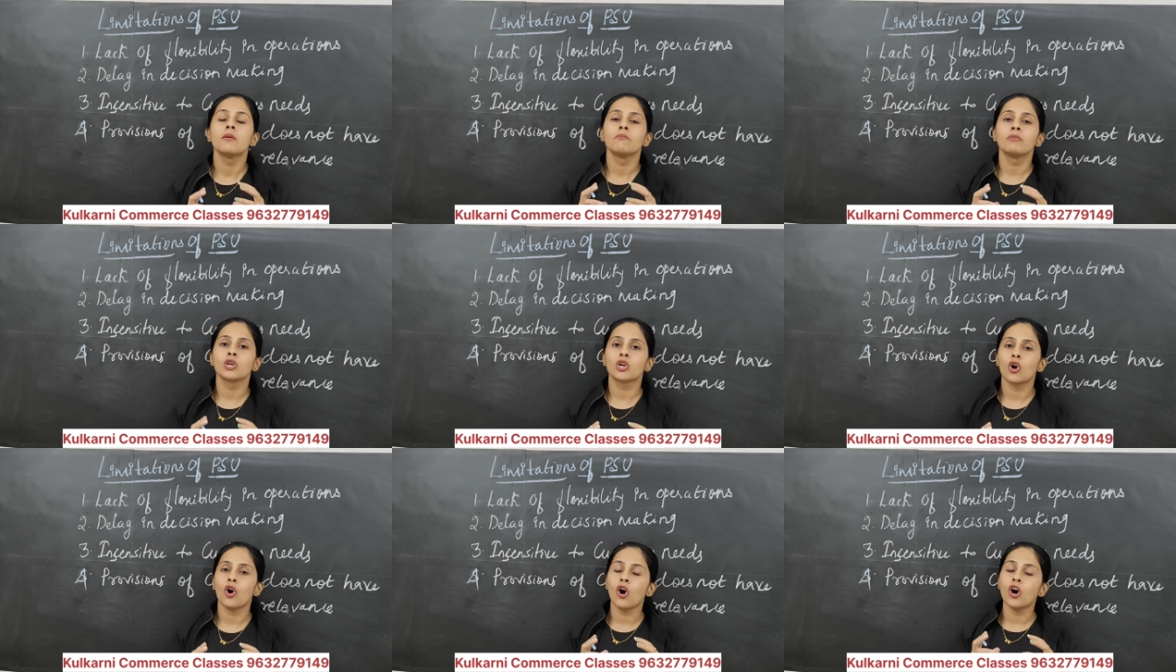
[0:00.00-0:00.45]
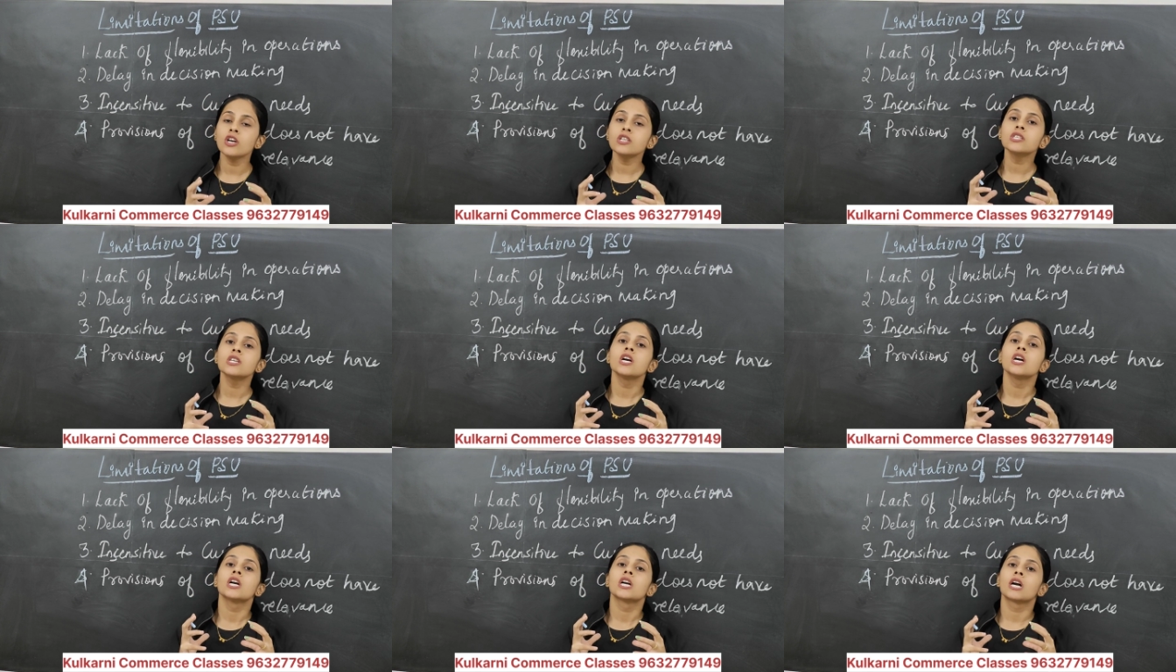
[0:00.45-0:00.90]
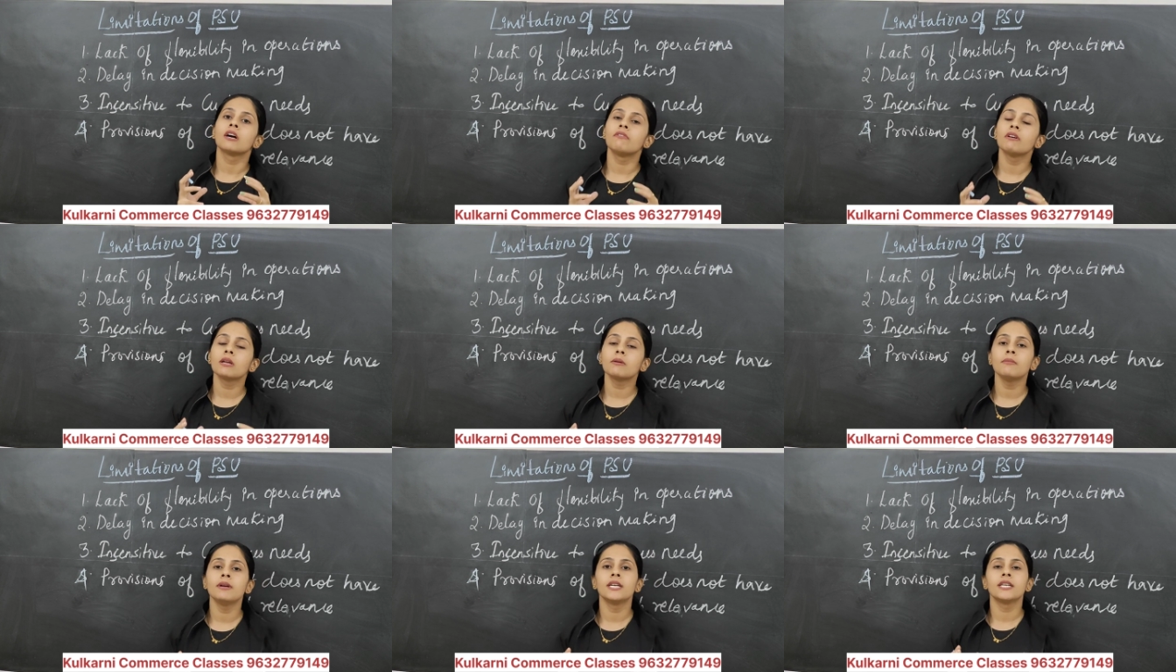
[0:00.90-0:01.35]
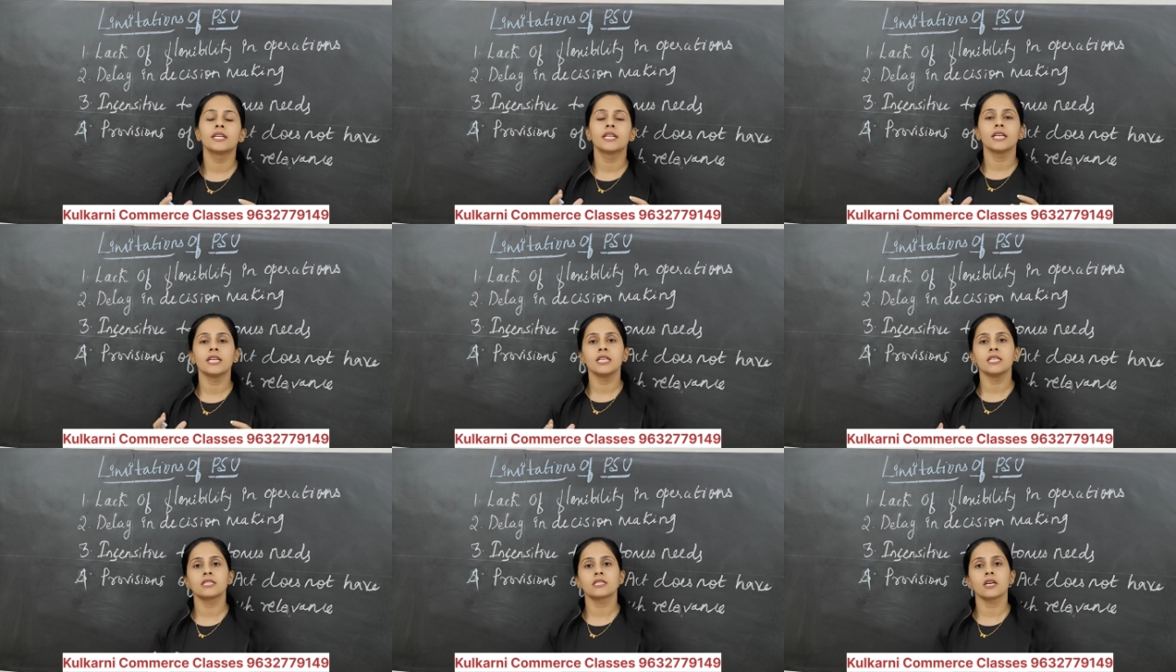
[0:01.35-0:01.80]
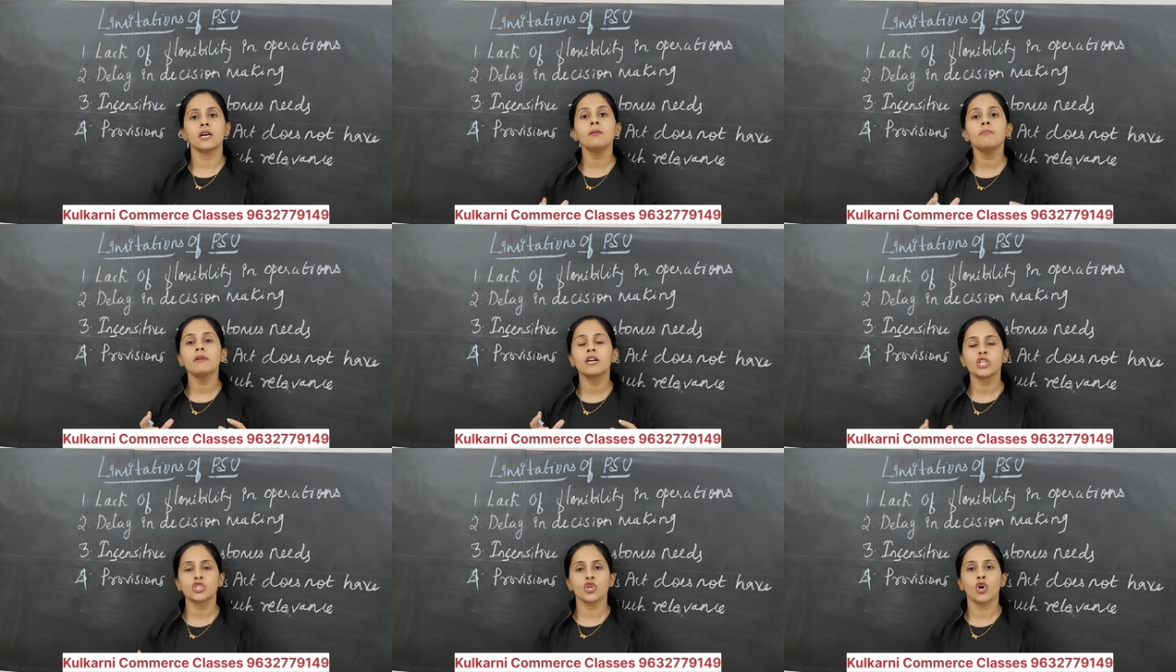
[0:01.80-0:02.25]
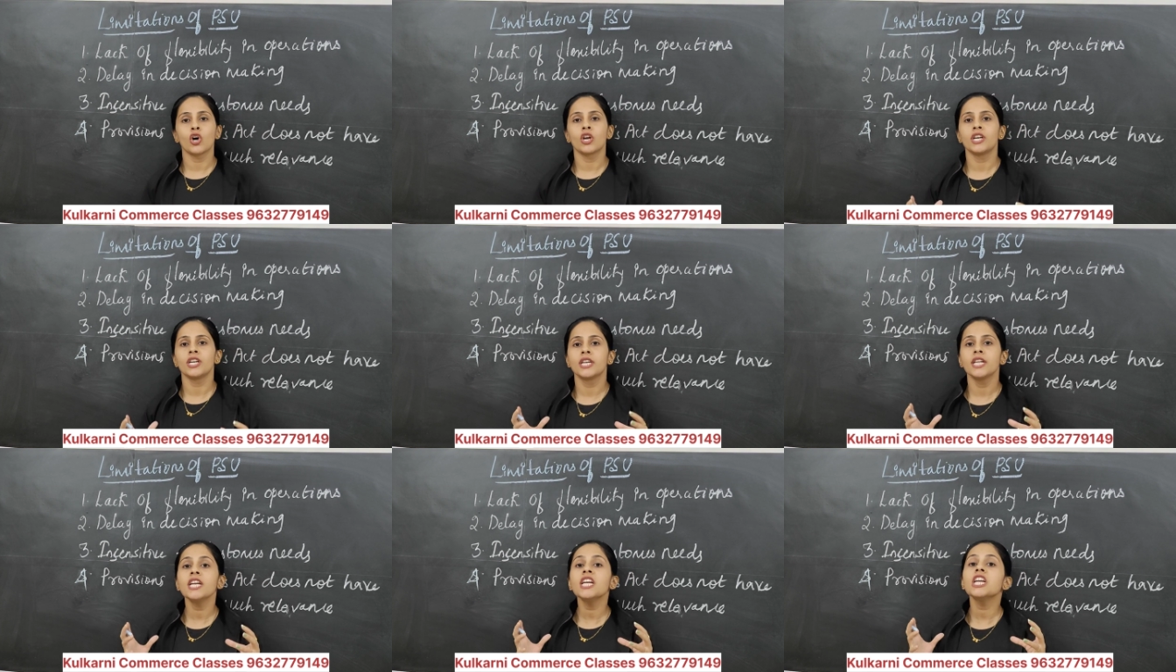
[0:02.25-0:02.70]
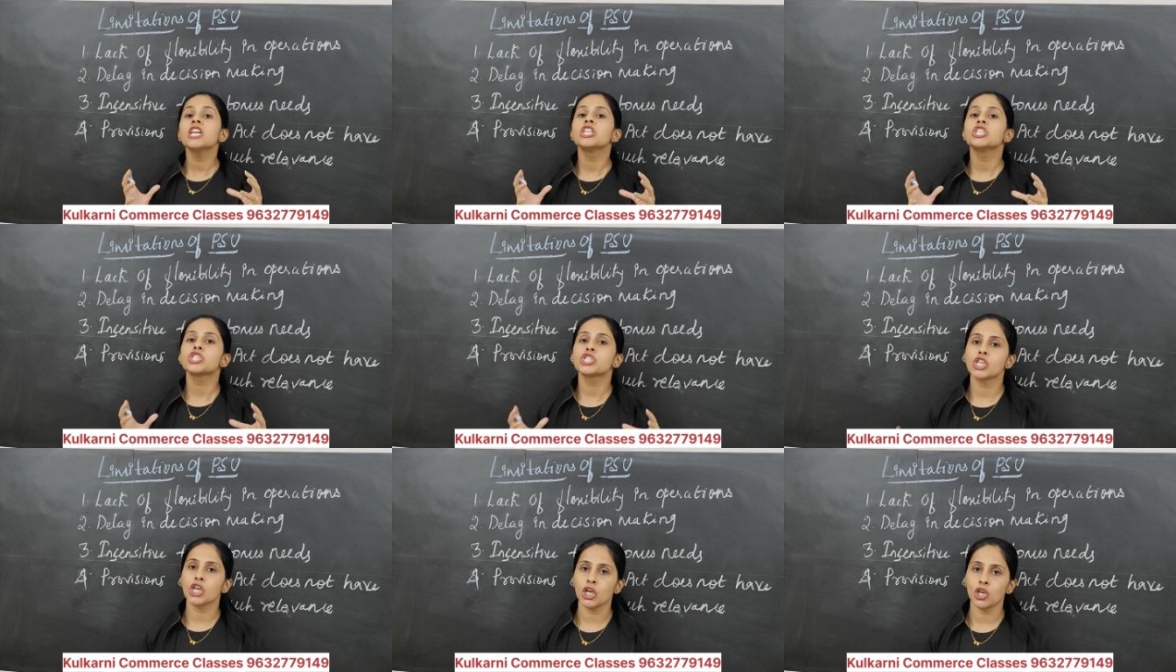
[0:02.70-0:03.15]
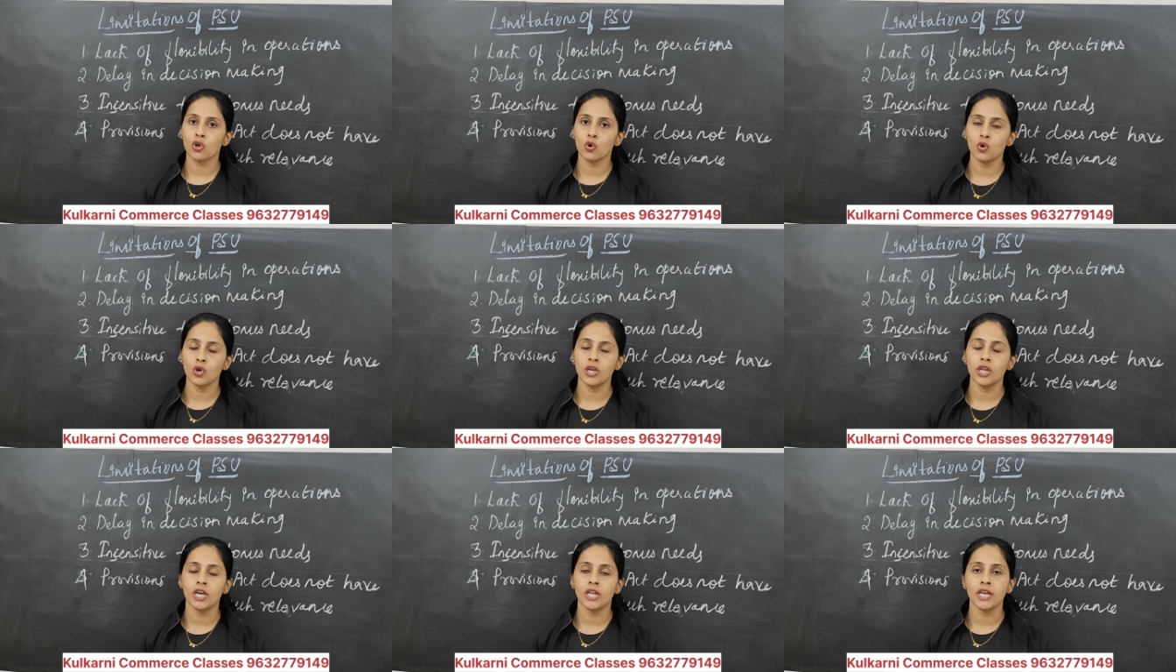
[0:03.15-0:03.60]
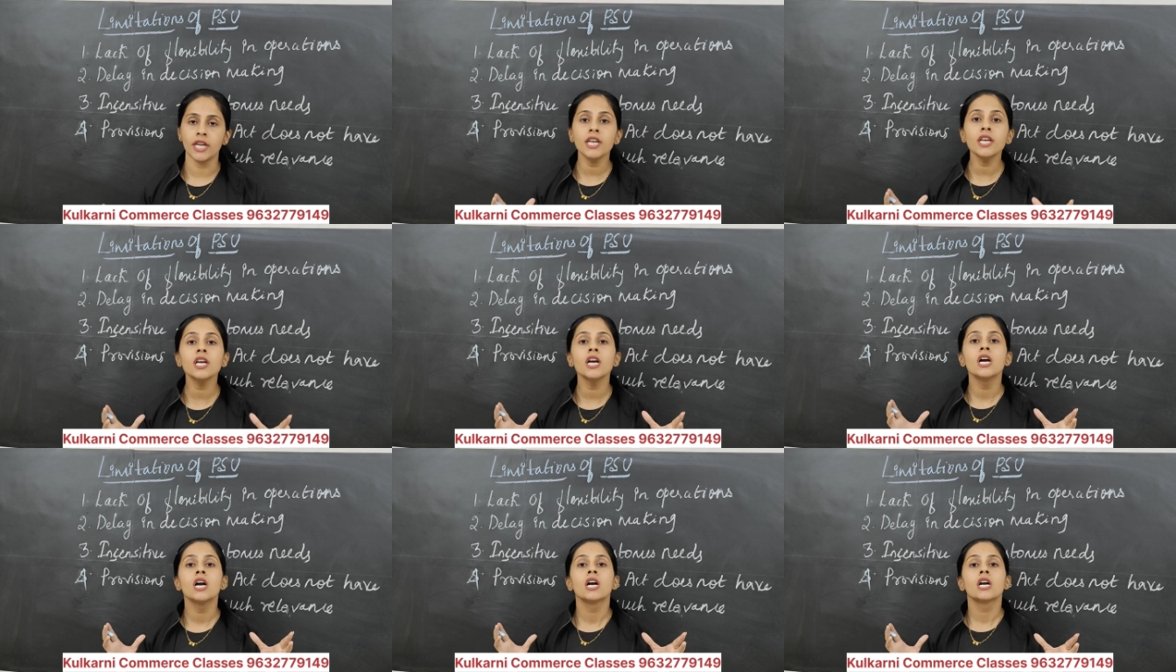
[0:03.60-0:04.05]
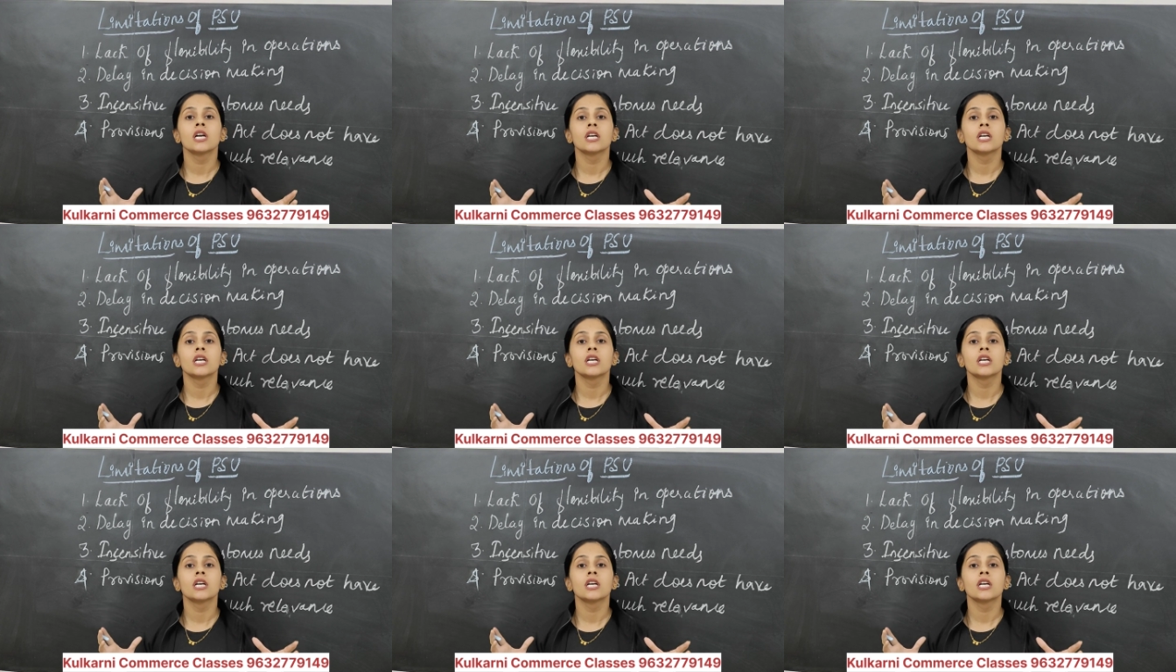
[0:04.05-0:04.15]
Because government is a majority shareholder in